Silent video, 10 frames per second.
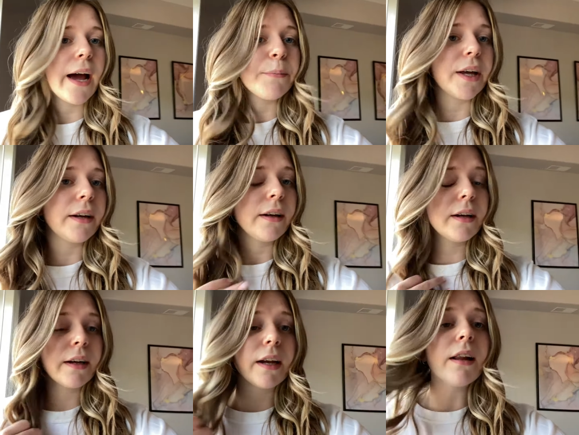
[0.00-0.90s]
I'm letting,
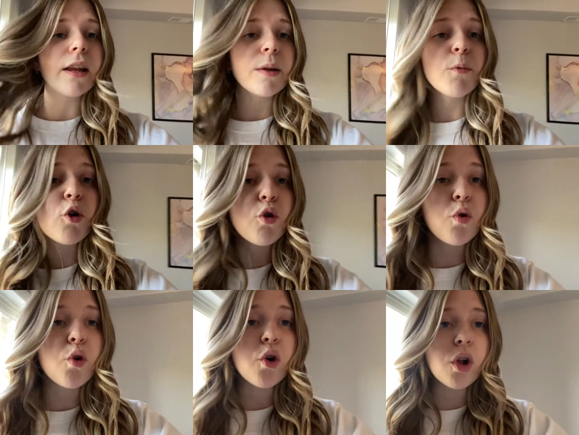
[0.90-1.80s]
gonna let them
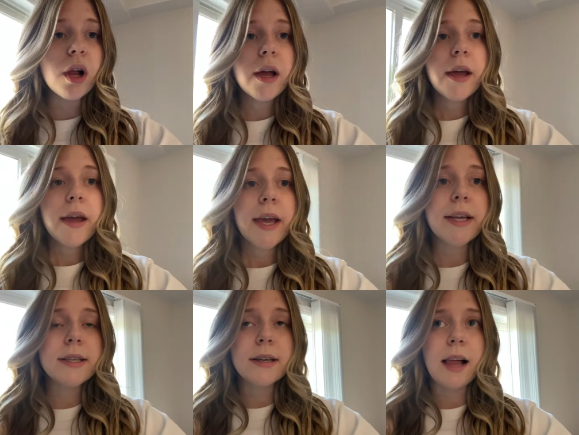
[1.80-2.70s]
cool
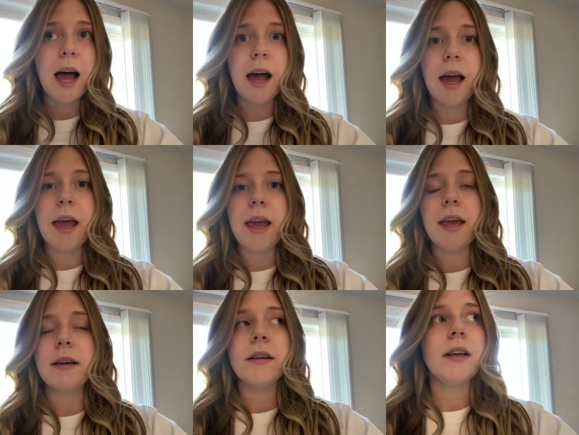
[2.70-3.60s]
until
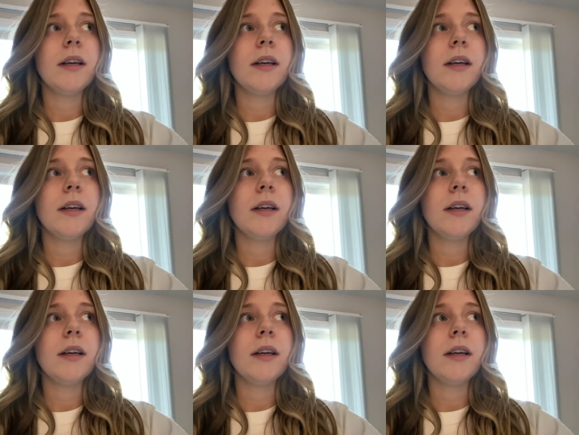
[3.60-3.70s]
I